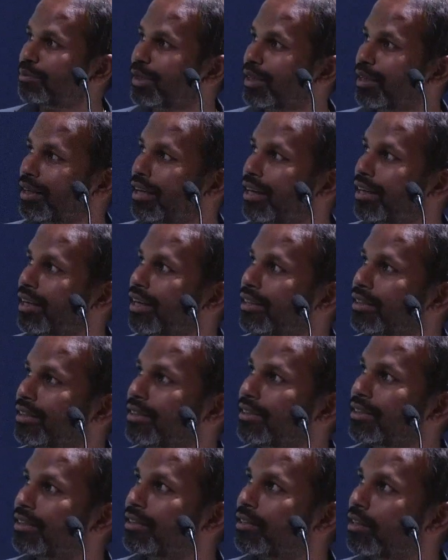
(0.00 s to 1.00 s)
but I
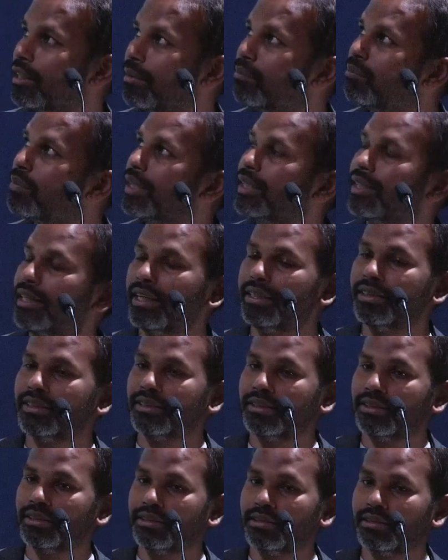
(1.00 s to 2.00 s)
think the
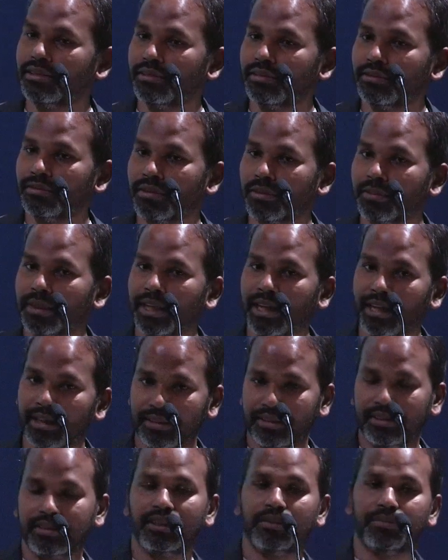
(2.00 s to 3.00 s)
implications from an
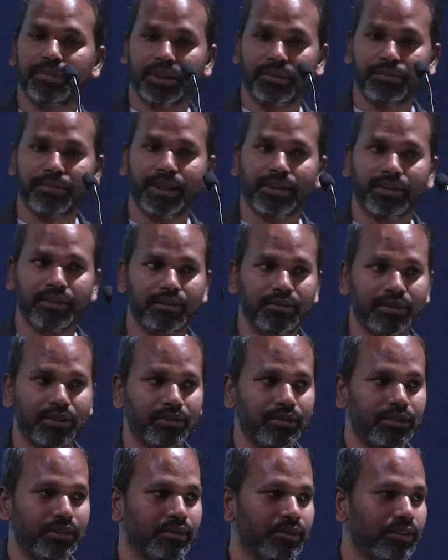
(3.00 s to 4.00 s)
LCA perspective
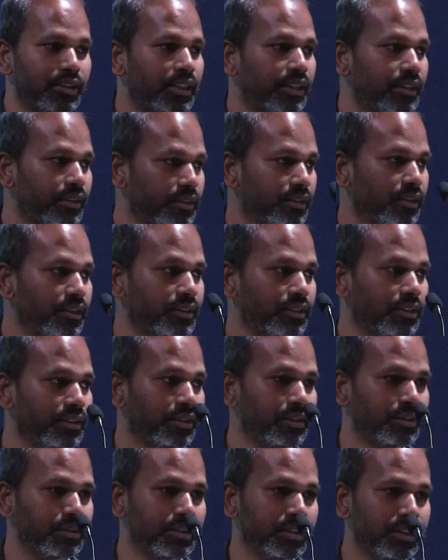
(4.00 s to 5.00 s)
is really interesting,
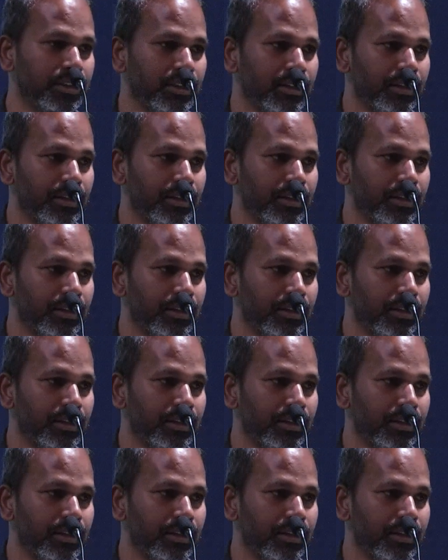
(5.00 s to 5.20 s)
because